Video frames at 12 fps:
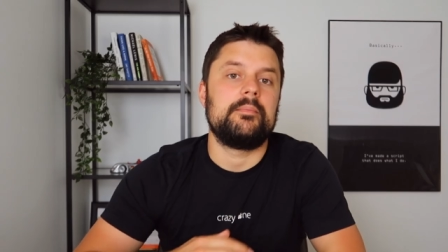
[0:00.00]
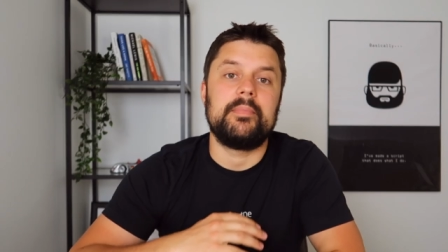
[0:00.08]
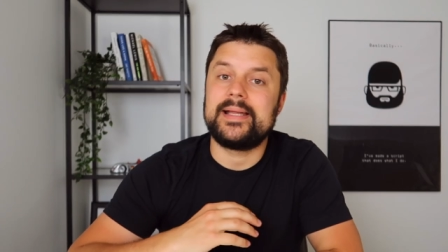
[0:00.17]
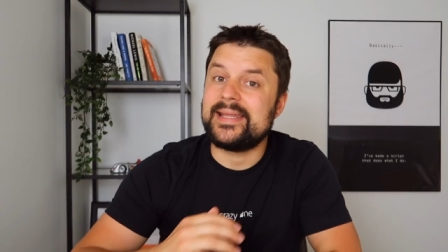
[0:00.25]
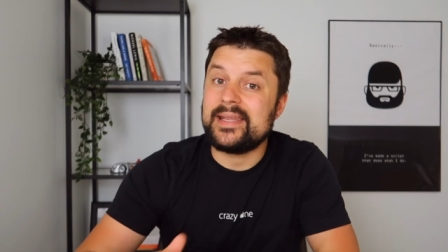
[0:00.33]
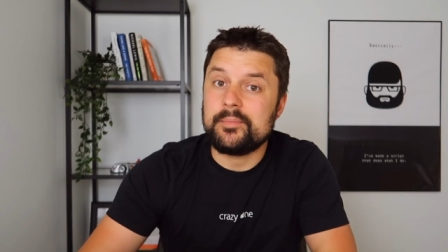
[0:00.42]

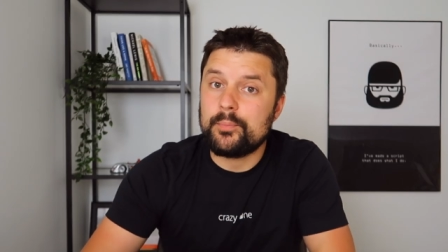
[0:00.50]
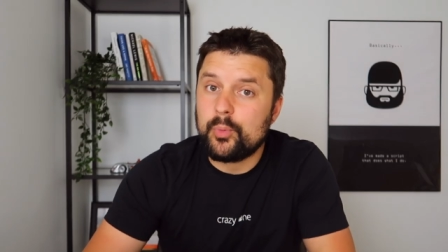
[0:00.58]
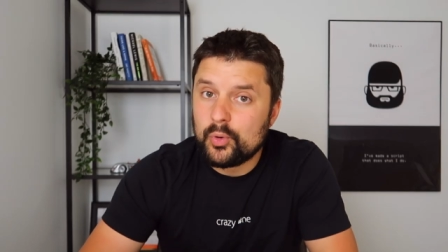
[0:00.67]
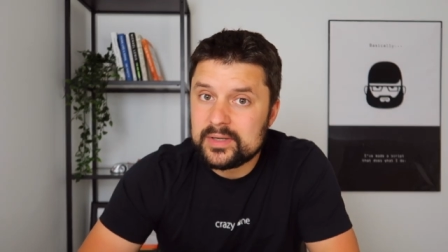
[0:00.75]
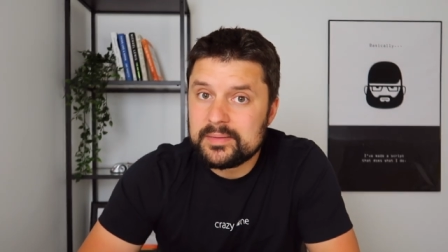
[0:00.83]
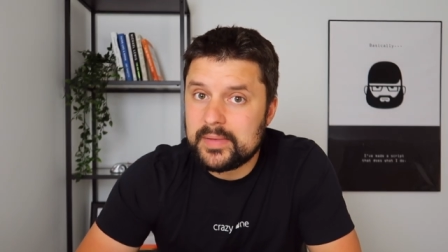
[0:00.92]
But an
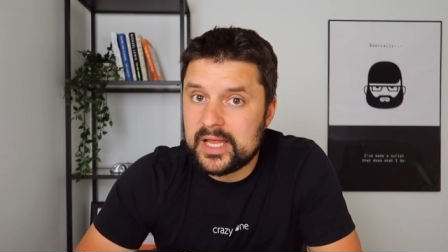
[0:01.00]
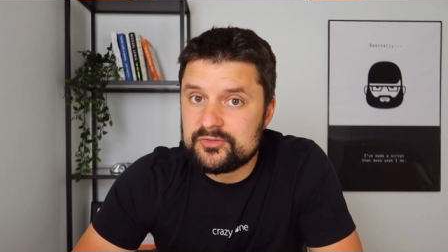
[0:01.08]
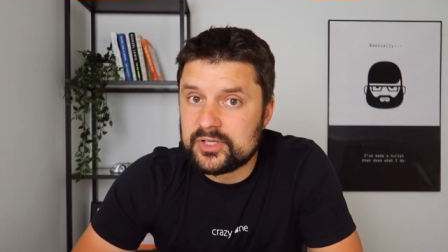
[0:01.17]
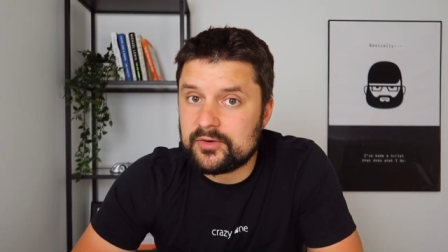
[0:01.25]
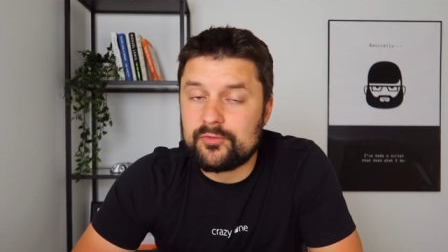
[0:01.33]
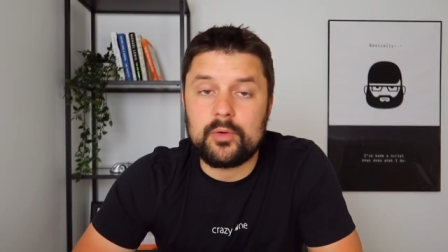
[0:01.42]
important
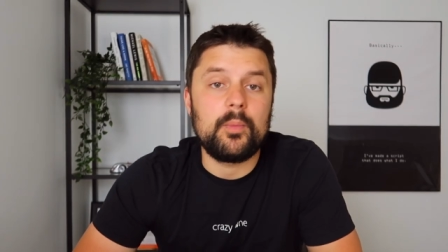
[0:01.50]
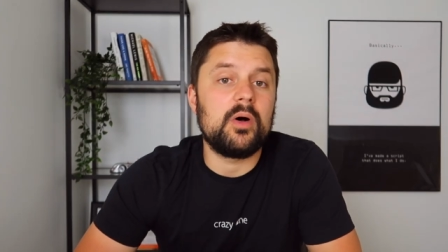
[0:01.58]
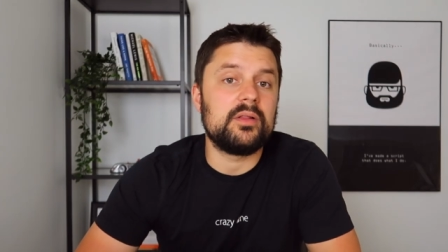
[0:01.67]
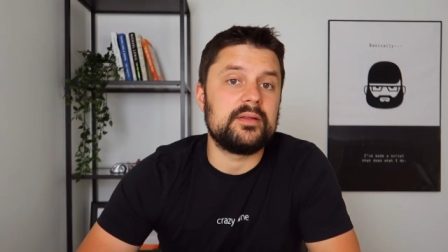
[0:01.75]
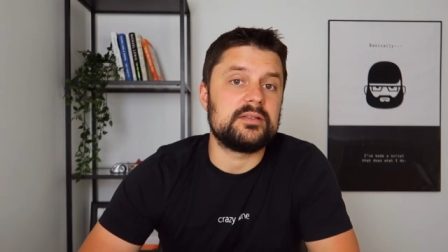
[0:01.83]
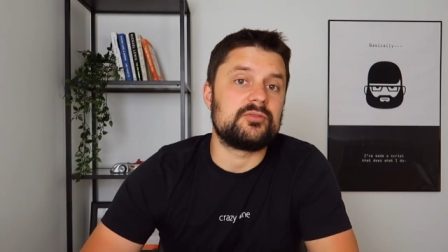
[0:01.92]
metric from
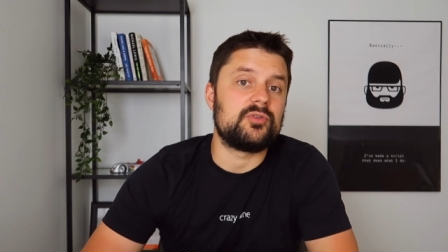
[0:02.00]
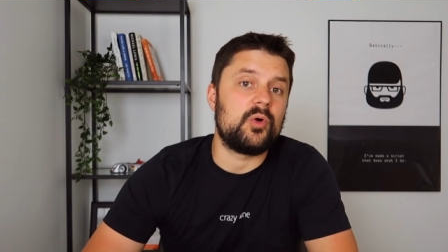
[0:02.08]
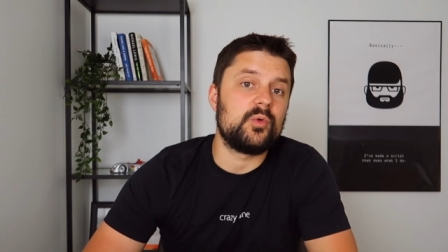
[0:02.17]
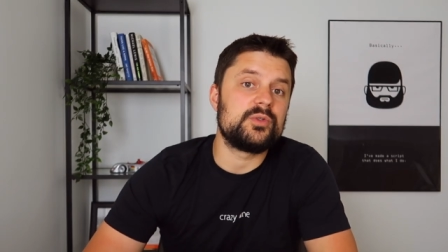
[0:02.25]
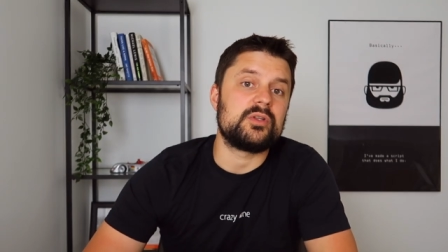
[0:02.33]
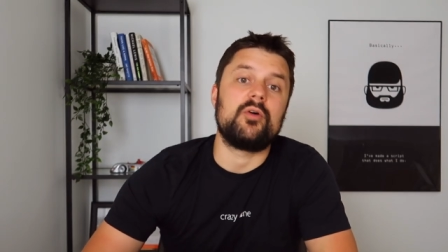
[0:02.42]
all this
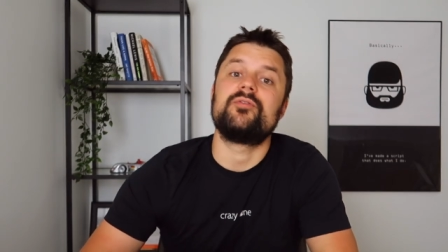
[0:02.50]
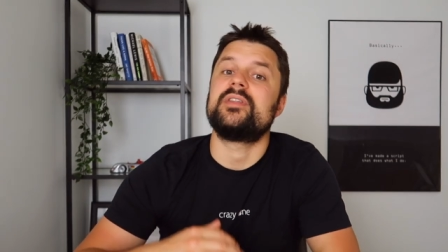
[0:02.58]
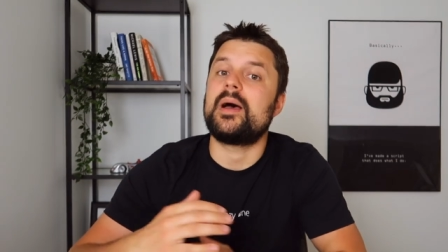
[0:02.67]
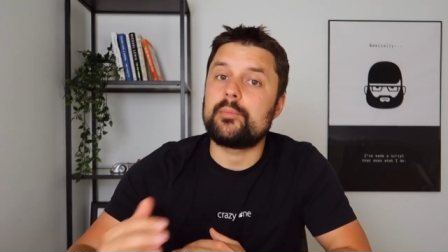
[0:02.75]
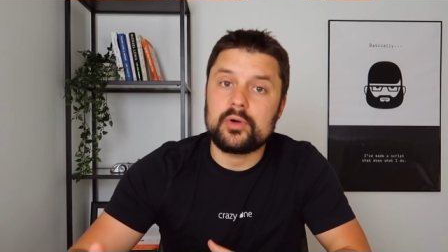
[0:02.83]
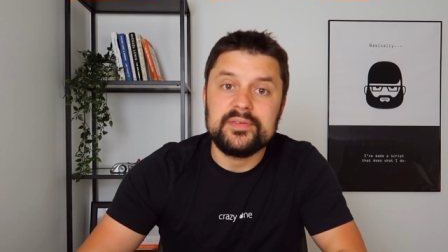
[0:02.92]
growth of
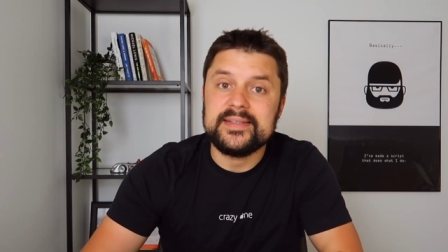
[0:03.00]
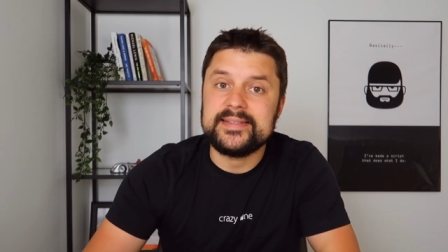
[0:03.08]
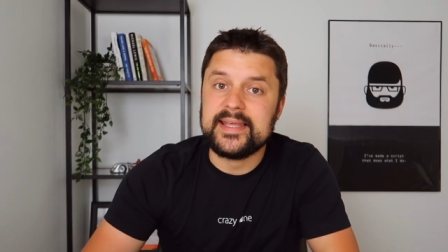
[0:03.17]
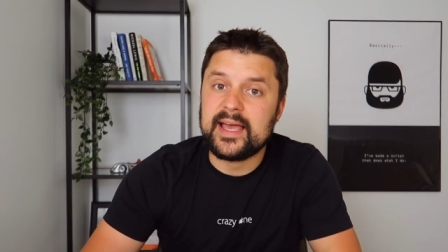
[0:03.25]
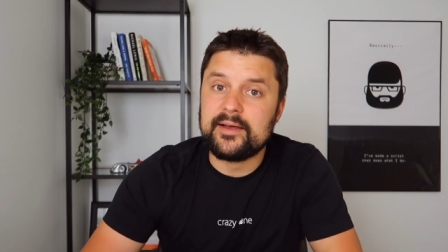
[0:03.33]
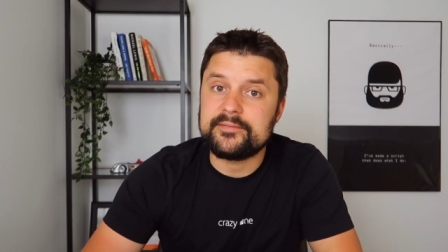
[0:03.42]
number of E
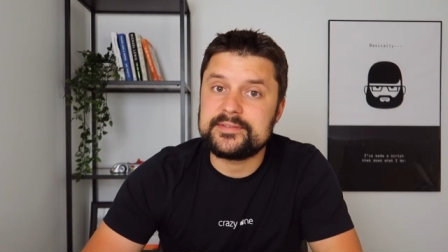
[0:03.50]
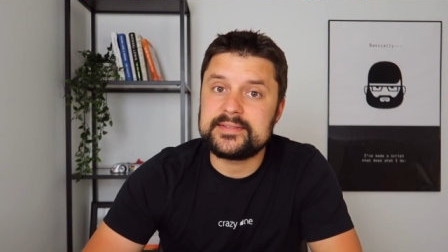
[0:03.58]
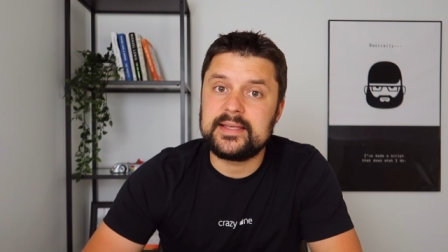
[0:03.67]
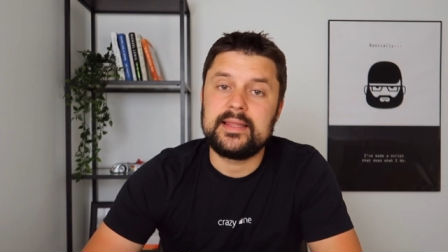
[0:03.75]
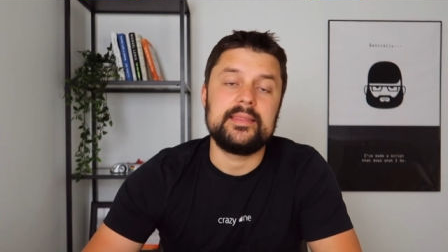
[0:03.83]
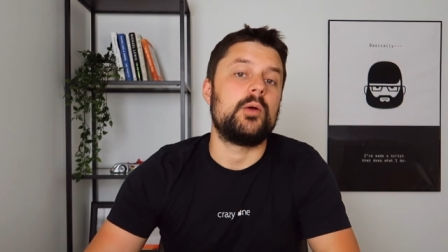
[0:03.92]
T
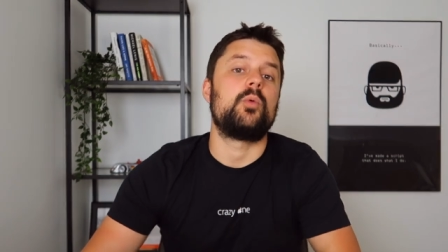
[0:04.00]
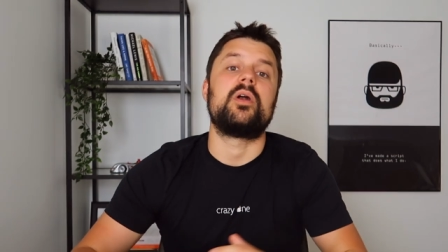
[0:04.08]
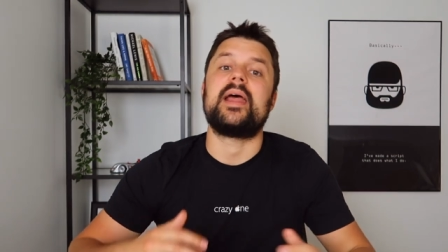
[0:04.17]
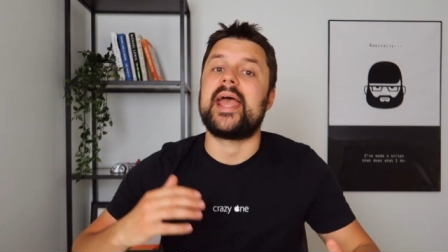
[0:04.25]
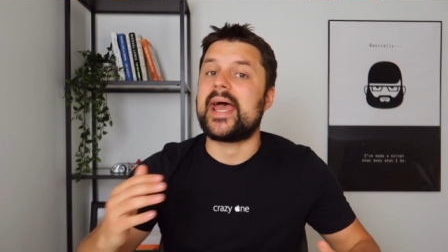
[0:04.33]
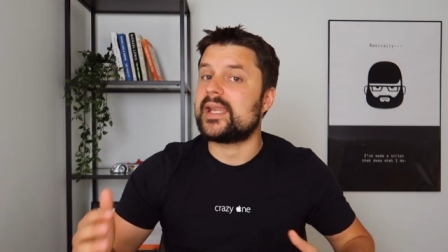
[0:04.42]
Fs that
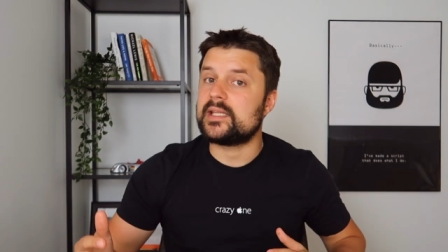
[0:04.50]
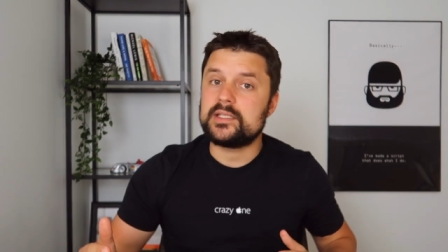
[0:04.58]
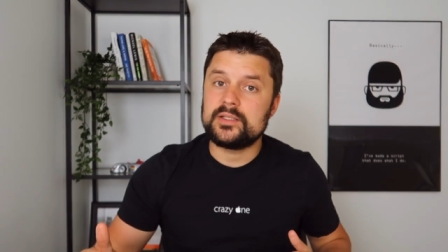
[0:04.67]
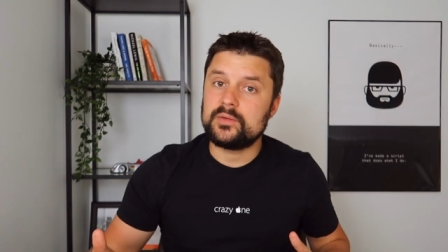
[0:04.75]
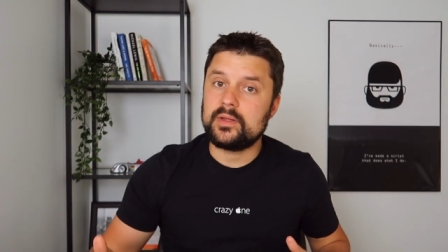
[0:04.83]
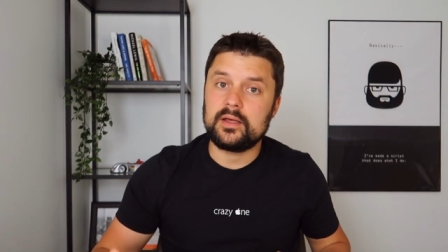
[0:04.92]
were added
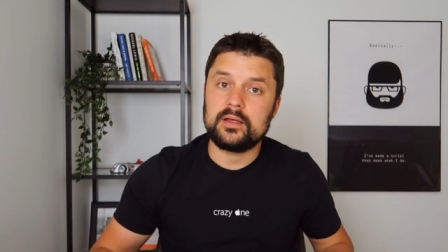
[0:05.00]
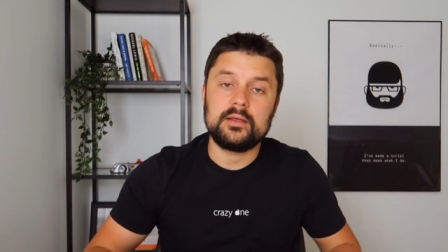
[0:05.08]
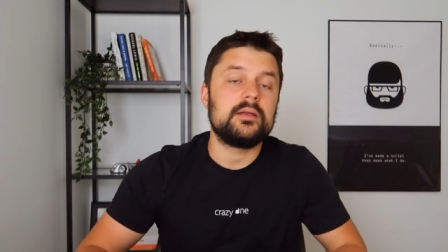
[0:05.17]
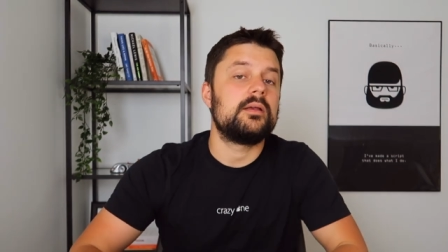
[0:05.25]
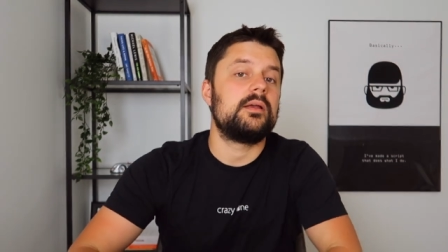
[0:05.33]
to the